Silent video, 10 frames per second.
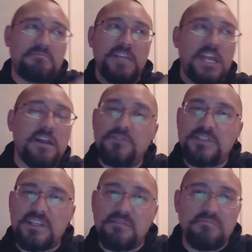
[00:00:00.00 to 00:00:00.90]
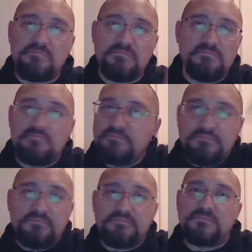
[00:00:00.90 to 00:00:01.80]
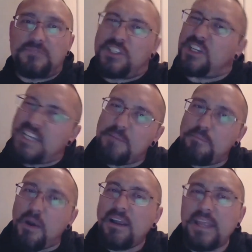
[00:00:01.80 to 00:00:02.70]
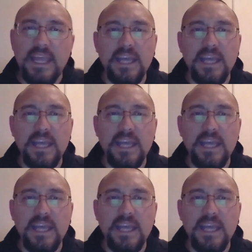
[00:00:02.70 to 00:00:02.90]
you know, to debunk